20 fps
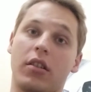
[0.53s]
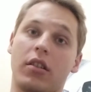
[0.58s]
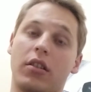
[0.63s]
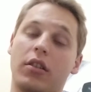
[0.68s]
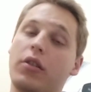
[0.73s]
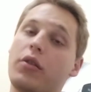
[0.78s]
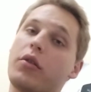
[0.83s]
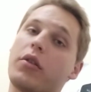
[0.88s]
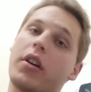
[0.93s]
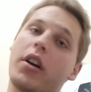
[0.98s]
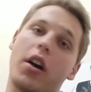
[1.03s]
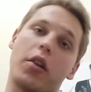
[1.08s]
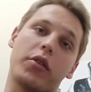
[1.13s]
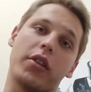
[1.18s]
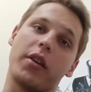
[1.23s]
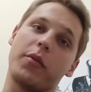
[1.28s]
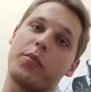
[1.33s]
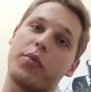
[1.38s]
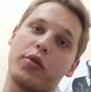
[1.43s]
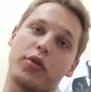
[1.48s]
Look how
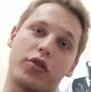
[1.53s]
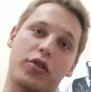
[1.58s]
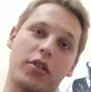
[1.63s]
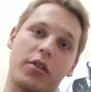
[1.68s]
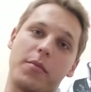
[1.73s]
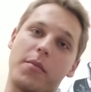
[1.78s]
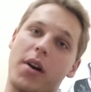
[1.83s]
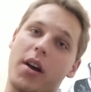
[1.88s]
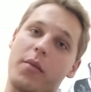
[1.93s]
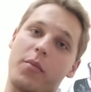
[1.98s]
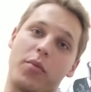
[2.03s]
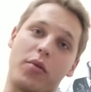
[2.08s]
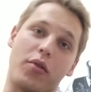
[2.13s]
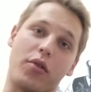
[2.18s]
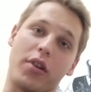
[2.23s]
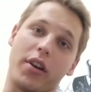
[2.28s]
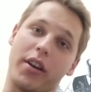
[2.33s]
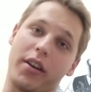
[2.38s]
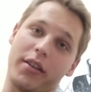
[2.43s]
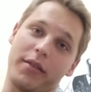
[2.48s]
they butchered my
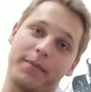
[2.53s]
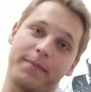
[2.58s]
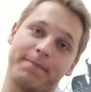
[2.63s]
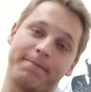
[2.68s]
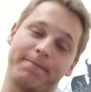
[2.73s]
boy.